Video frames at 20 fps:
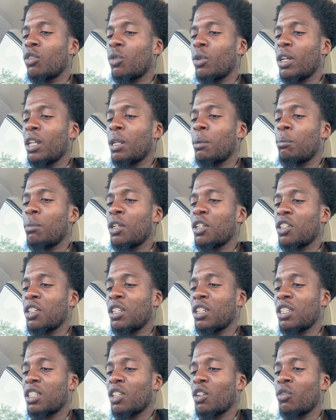inhibition
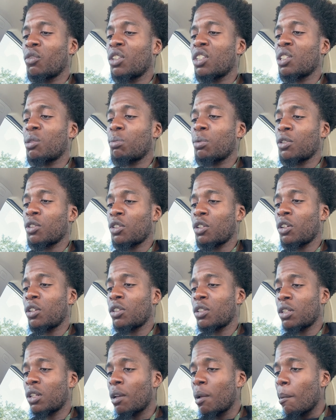and self-discipline
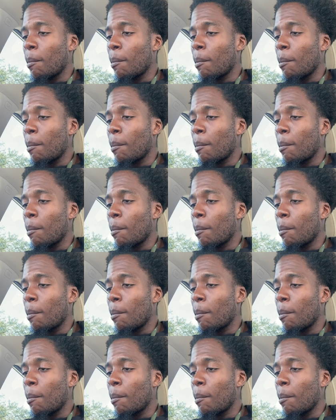starts.